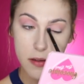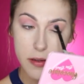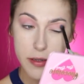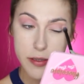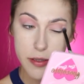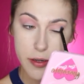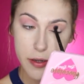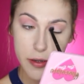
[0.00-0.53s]

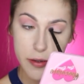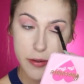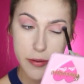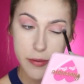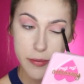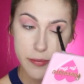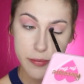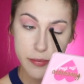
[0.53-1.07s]
Cause
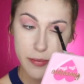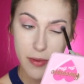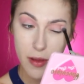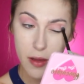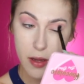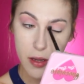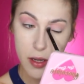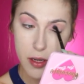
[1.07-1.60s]
girl,
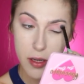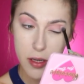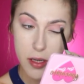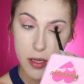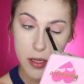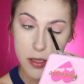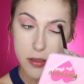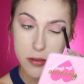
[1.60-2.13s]

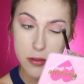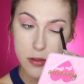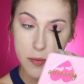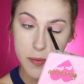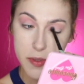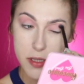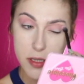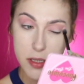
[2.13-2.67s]
you
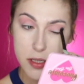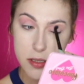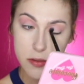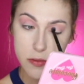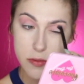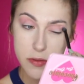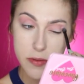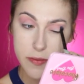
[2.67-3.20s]
put this
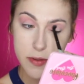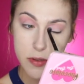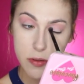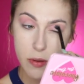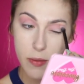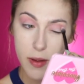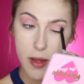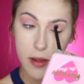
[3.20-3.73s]
on real
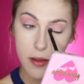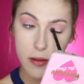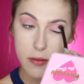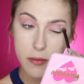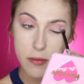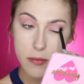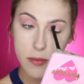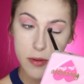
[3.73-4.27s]
quick,
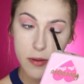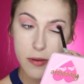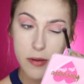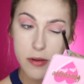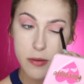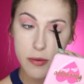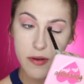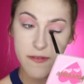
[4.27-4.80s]
we're
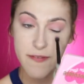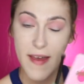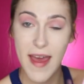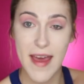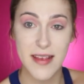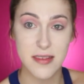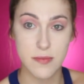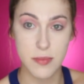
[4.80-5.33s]
gonna do a
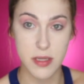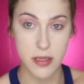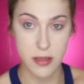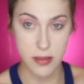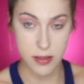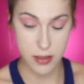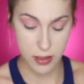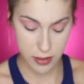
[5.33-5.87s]
fast
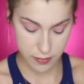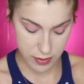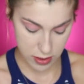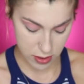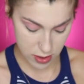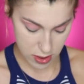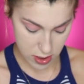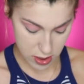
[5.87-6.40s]
beat, you hear
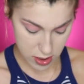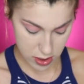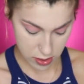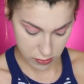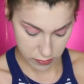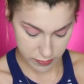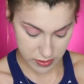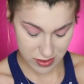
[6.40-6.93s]
me?
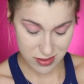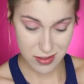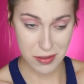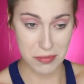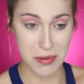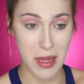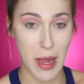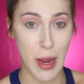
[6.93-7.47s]
It's gonna be
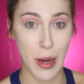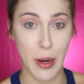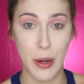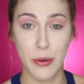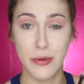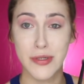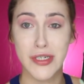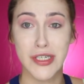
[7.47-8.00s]
something like,
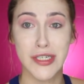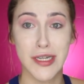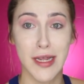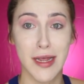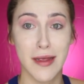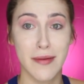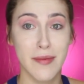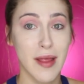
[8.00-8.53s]
oh
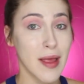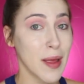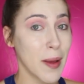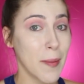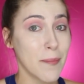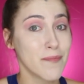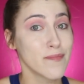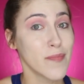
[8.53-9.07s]
shit,
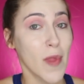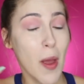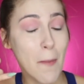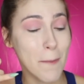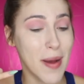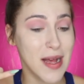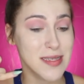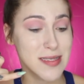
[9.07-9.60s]

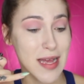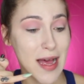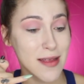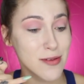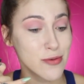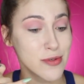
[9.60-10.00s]
my side